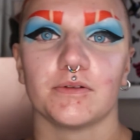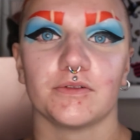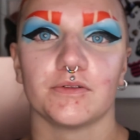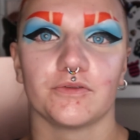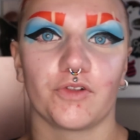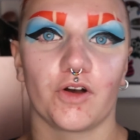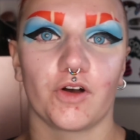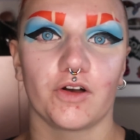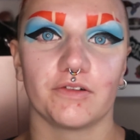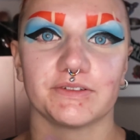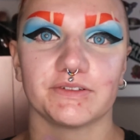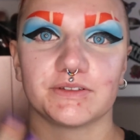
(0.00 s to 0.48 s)

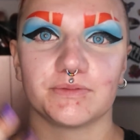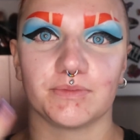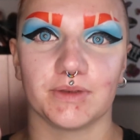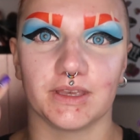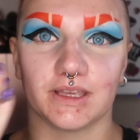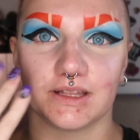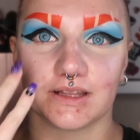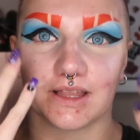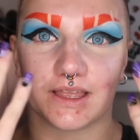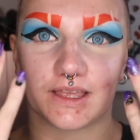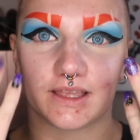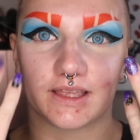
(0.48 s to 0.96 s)
involves
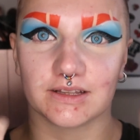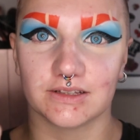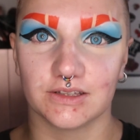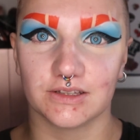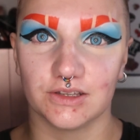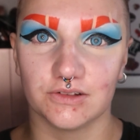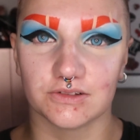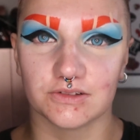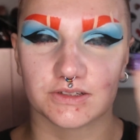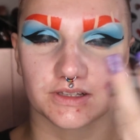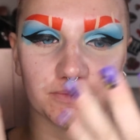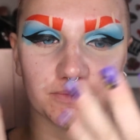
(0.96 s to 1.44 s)
me like
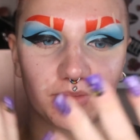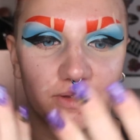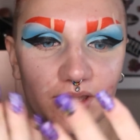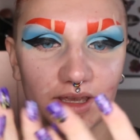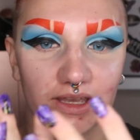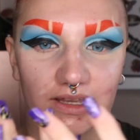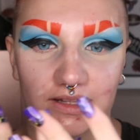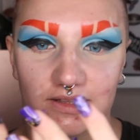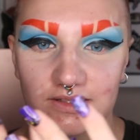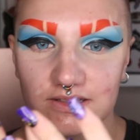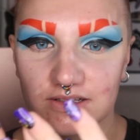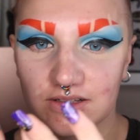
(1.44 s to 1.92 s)
using my
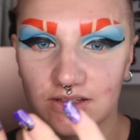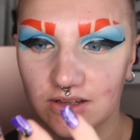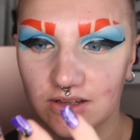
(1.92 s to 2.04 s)
hands a